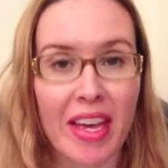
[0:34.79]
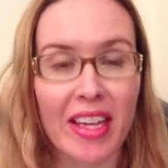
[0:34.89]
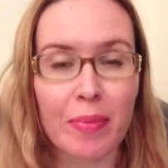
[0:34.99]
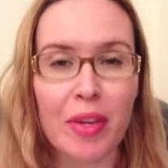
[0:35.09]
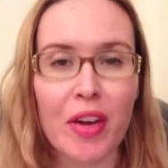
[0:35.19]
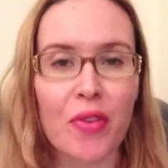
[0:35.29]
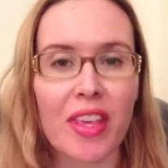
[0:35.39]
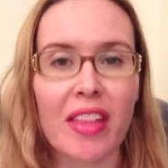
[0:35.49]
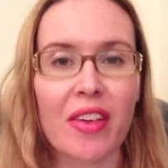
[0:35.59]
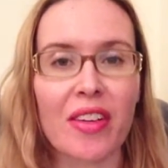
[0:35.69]
It's been a
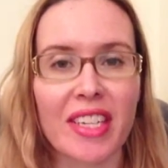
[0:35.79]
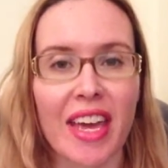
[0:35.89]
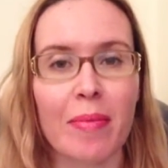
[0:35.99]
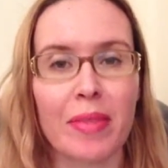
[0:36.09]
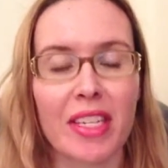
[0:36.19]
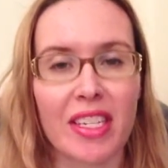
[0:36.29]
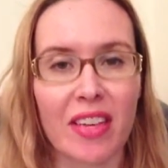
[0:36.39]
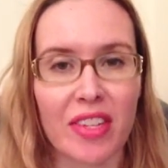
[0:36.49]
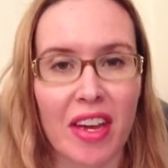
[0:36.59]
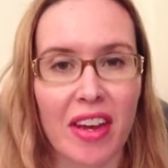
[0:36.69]
really long time since
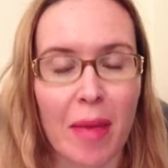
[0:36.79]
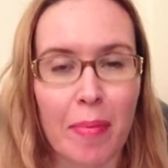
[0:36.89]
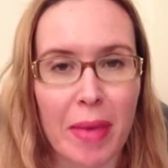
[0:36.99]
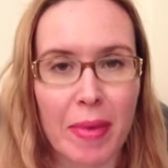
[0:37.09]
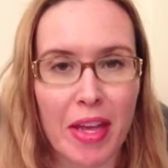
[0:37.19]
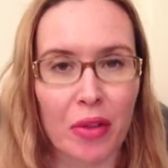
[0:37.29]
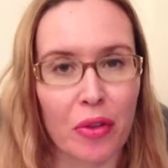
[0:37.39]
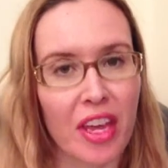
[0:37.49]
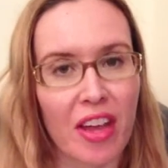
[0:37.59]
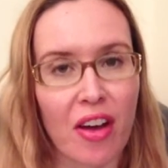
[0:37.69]
I've done a baby
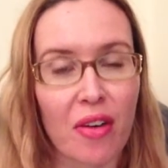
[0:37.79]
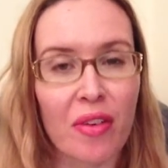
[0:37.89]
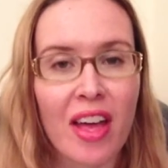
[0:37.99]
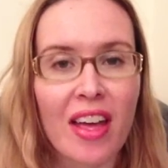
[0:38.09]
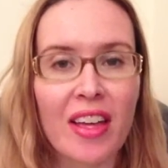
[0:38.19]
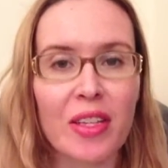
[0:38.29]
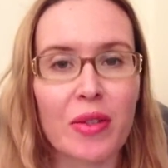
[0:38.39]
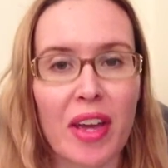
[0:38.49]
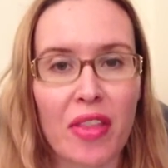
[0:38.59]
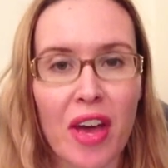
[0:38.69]
clothing haul, so
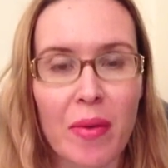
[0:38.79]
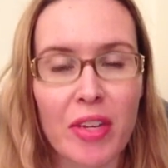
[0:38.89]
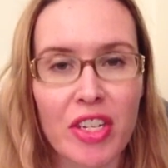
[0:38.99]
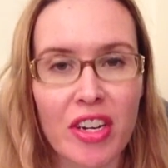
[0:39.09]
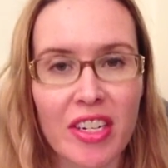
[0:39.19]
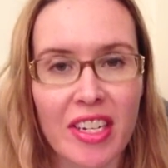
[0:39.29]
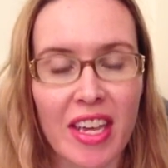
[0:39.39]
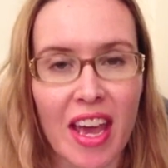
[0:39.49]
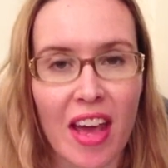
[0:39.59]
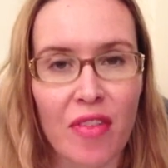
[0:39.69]
I thought I would share
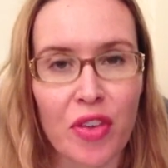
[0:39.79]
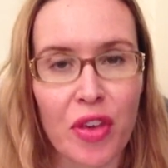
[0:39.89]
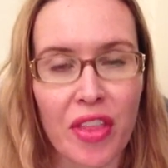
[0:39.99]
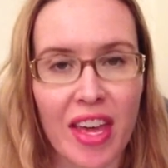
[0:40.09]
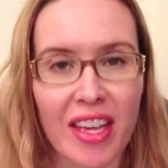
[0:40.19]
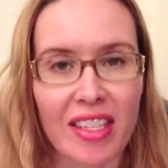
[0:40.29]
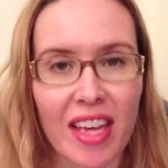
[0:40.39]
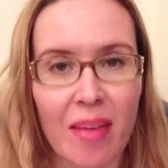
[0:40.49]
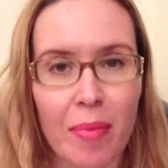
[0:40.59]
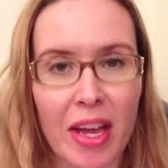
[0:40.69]
today a few things that
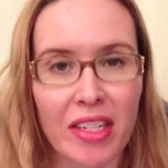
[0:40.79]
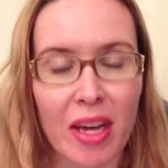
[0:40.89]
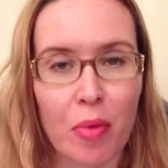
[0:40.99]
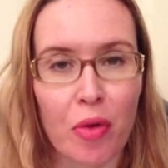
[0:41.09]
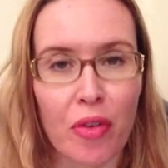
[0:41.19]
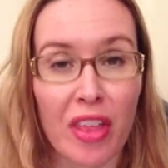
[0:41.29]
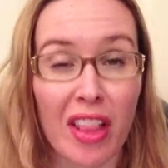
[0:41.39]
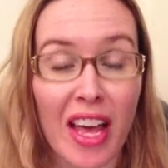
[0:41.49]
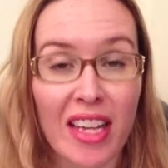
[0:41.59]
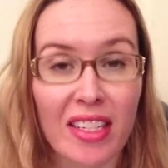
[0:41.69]
I picked up over the
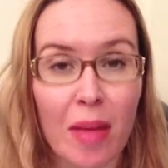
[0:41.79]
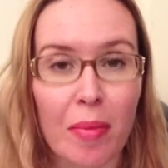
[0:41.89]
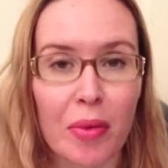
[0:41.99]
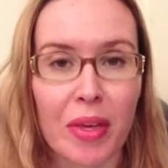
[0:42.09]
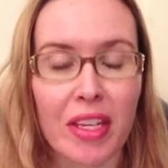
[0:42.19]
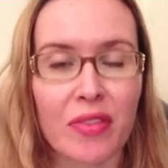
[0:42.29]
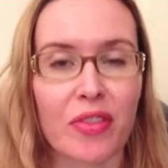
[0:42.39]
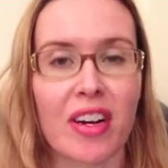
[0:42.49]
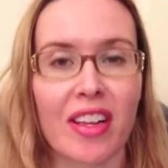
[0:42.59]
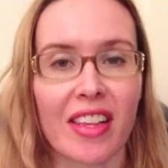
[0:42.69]
last couple of weeks
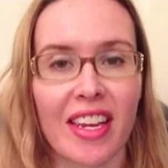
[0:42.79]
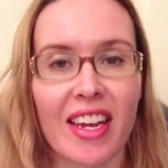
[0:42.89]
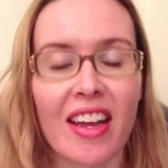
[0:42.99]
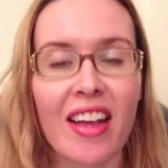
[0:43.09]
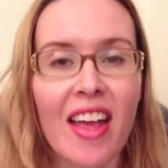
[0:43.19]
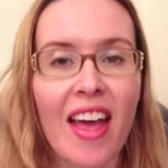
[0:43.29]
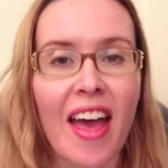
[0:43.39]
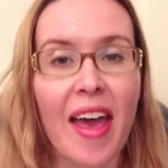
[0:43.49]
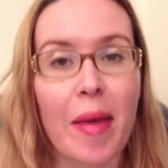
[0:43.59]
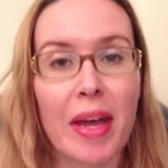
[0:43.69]
for Elena.
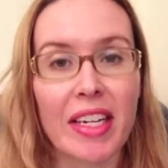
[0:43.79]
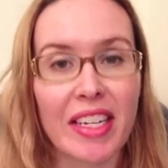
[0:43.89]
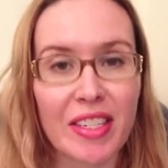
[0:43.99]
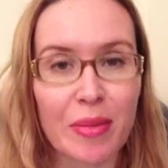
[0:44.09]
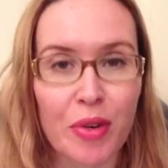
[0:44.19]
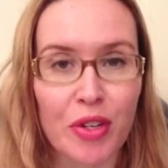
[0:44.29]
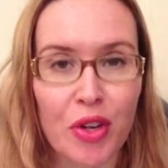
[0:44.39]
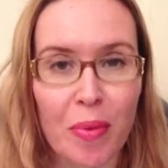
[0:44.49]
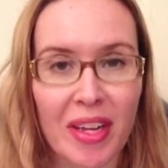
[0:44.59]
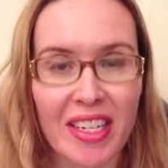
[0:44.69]
I did some more
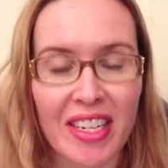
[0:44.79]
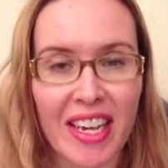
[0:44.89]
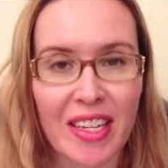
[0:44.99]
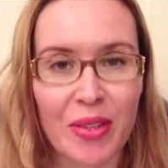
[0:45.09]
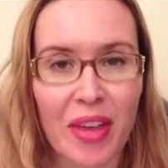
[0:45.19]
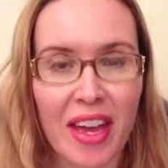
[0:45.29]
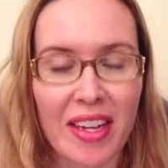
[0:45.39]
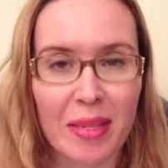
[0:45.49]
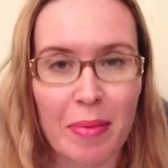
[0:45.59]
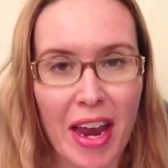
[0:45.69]
shopping today, so that
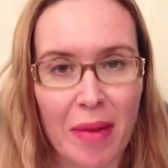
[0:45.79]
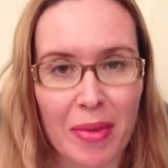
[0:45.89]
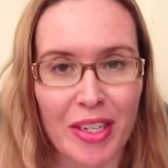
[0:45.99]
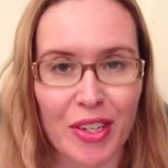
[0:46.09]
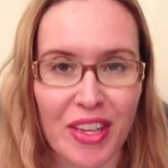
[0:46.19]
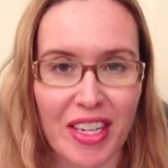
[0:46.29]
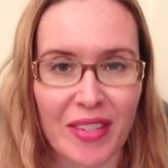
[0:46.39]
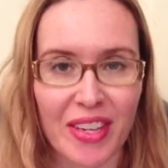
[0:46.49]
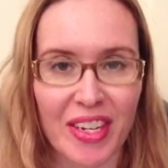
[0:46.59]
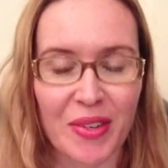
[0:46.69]
inspired me to do this
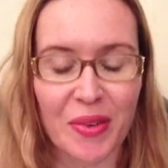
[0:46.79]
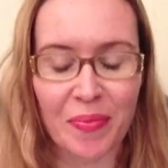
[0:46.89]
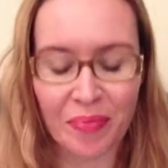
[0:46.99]
video.